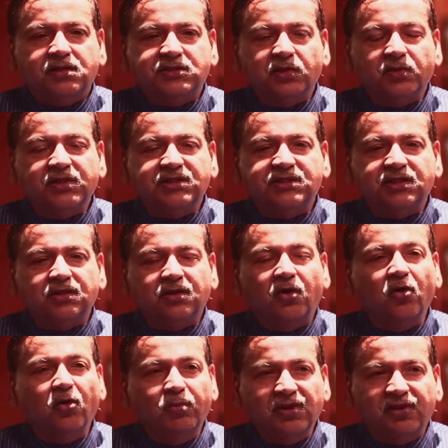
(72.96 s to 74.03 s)
So it's a
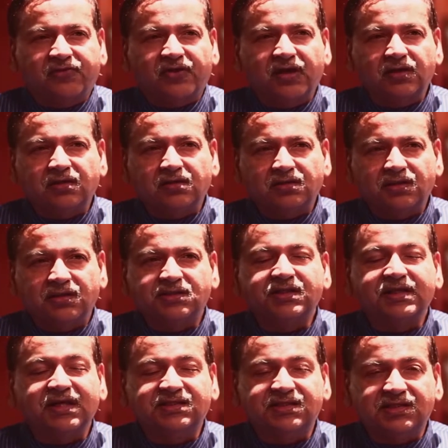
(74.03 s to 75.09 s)
global threat, it's
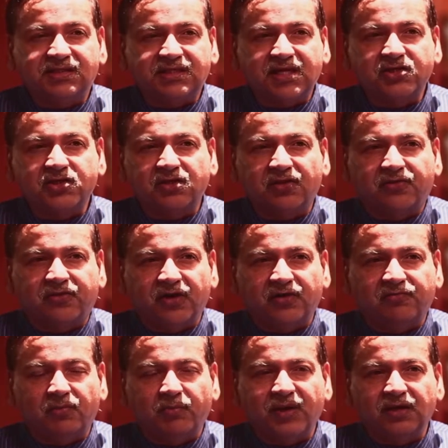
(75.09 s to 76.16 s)
an existential threat
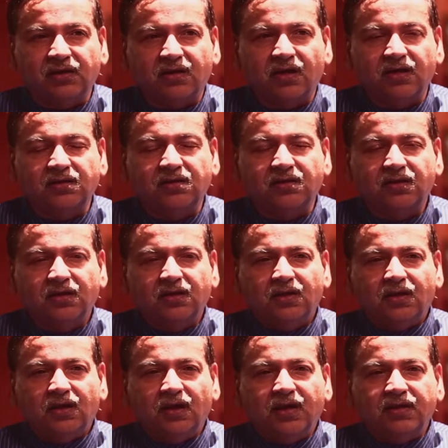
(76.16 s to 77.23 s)
for mankind,
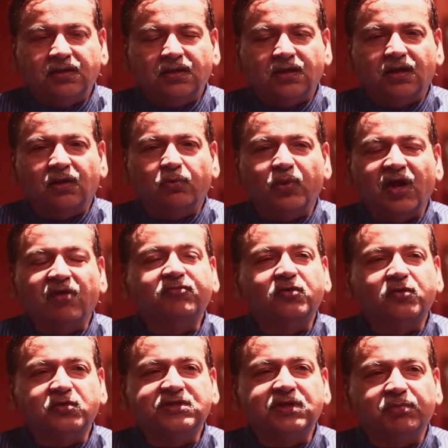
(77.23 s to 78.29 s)
and we have
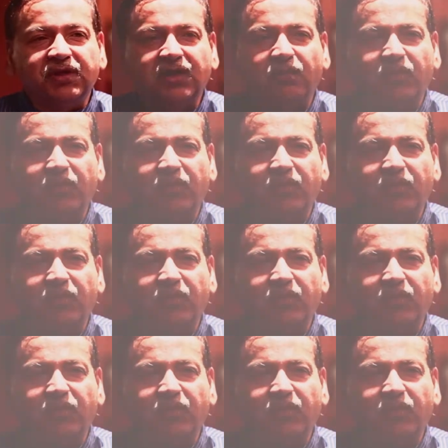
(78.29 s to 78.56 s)
to do something